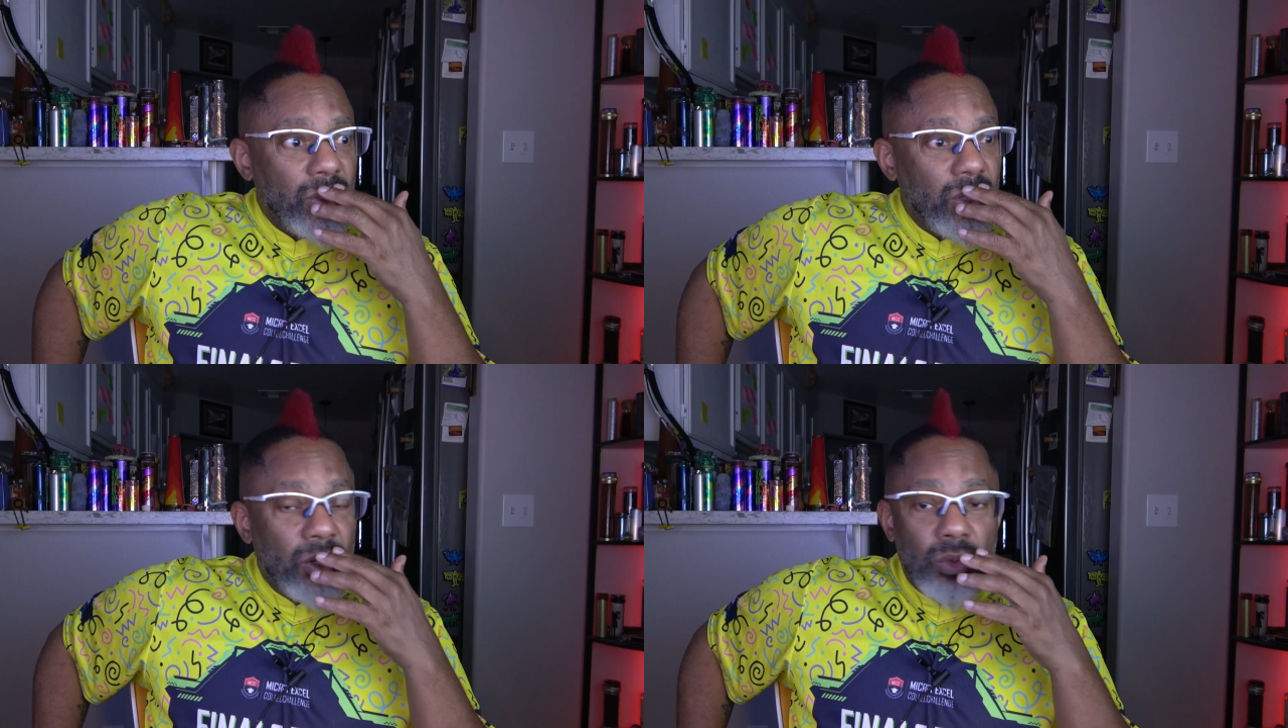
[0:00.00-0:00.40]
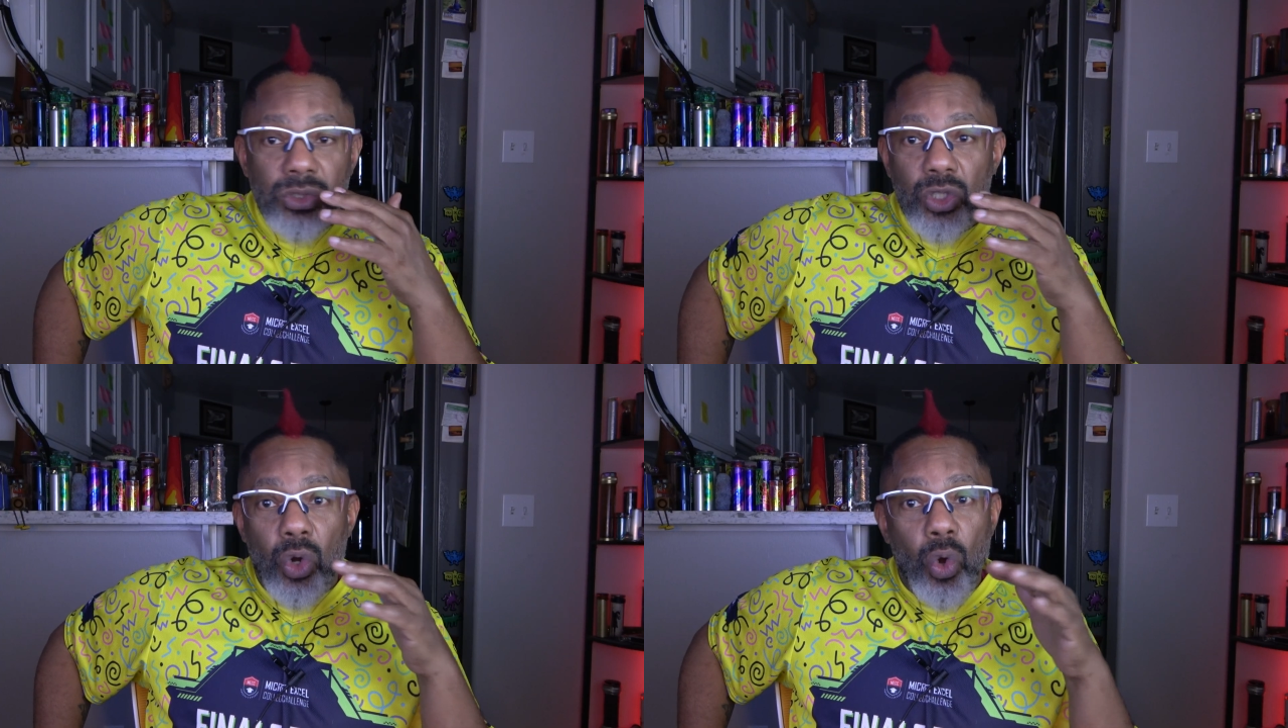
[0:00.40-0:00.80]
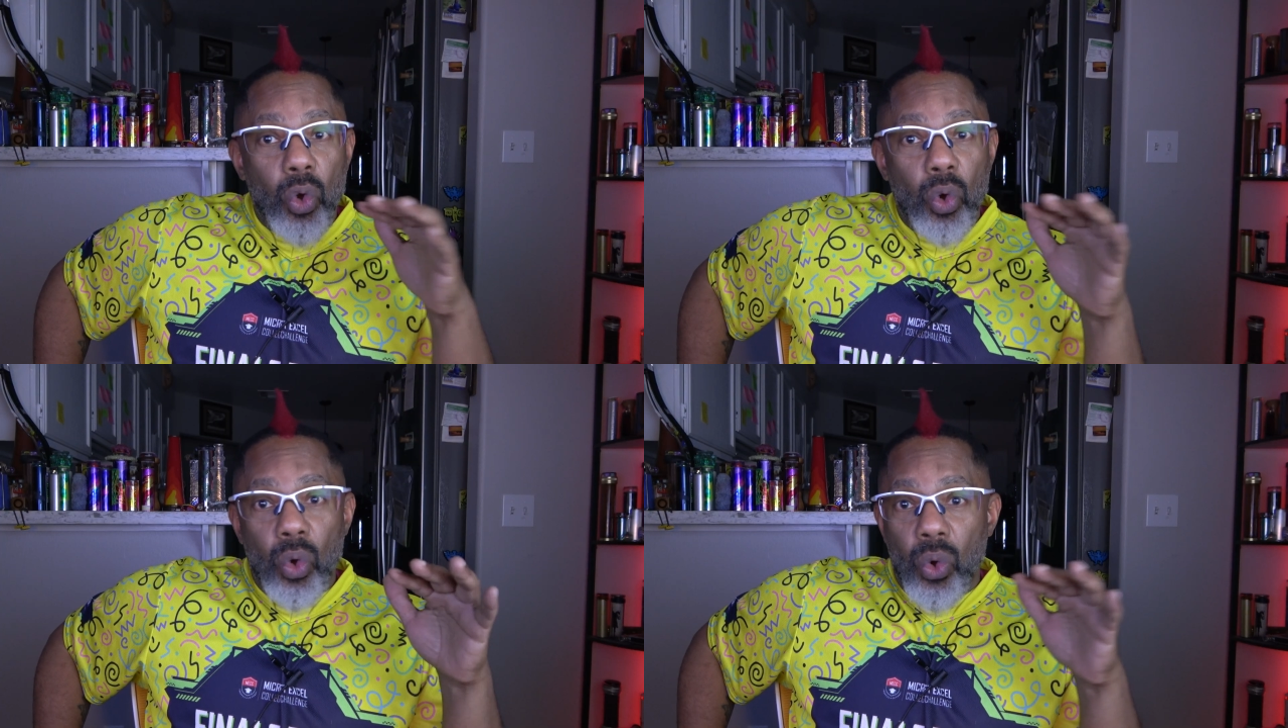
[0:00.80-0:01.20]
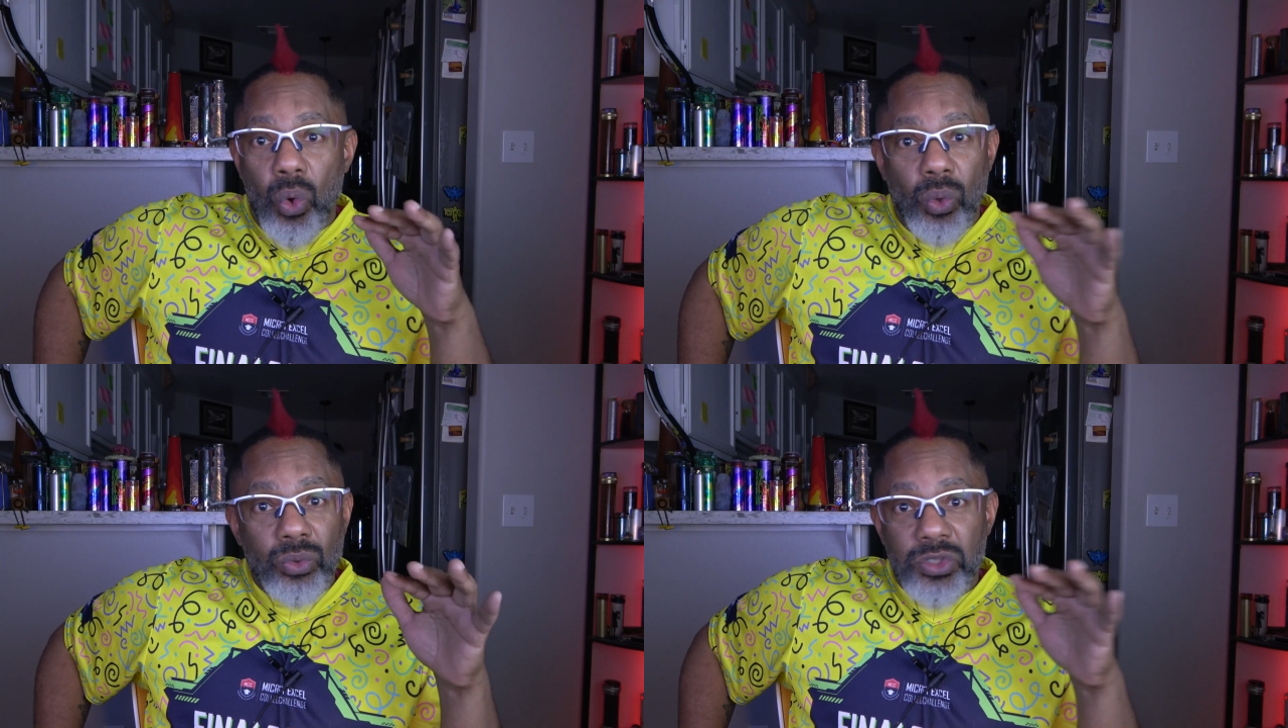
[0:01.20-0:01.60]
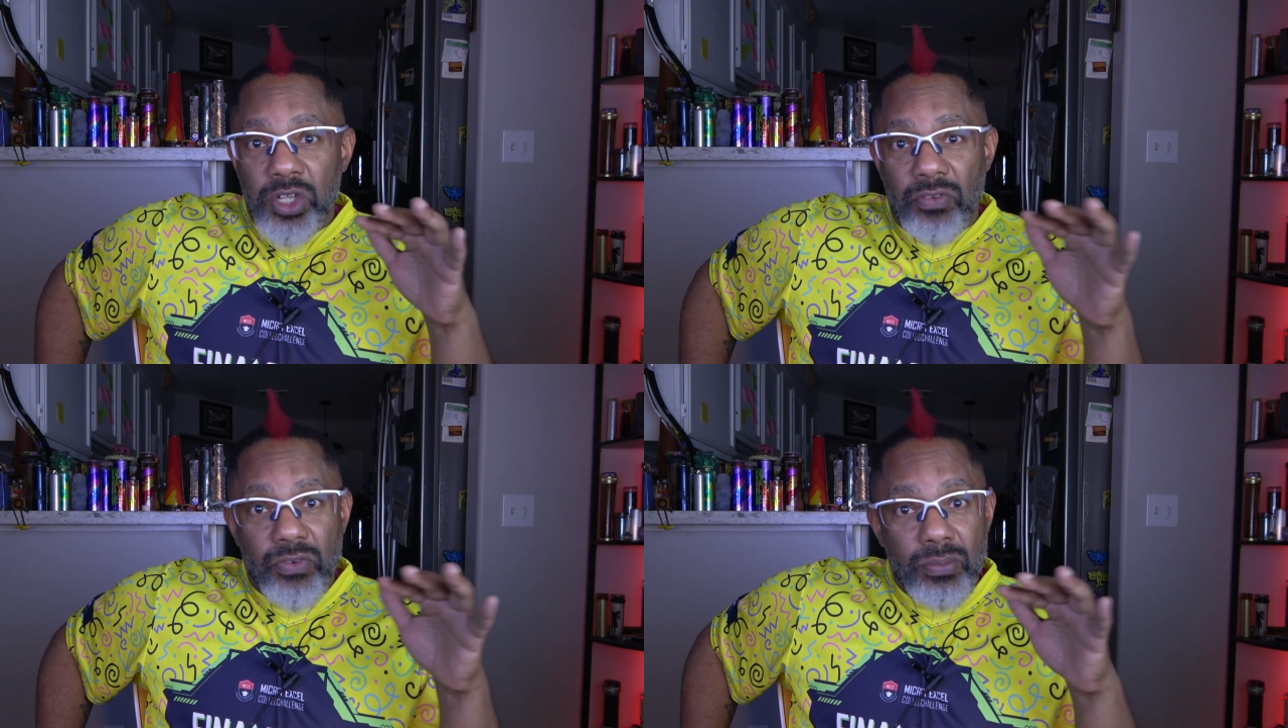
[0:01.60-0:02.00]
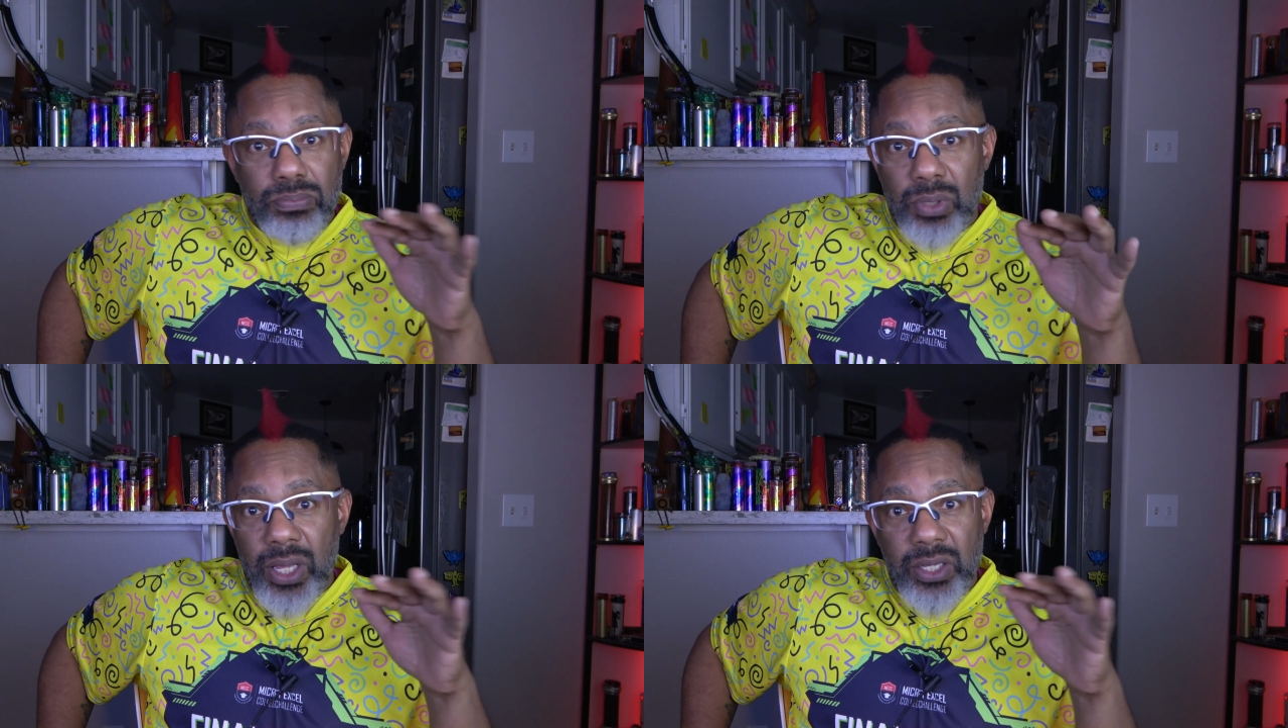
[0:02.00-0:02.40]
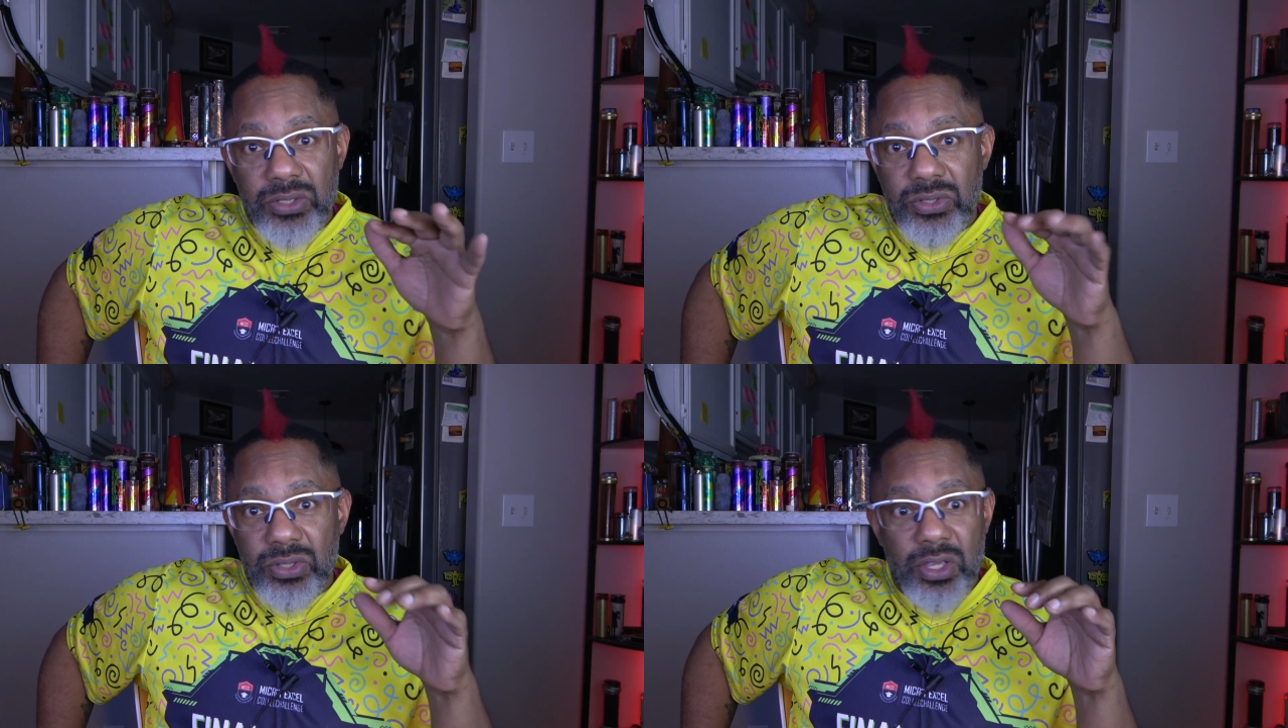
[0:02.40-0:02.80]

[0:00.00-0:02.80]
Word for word: It was a whole different place.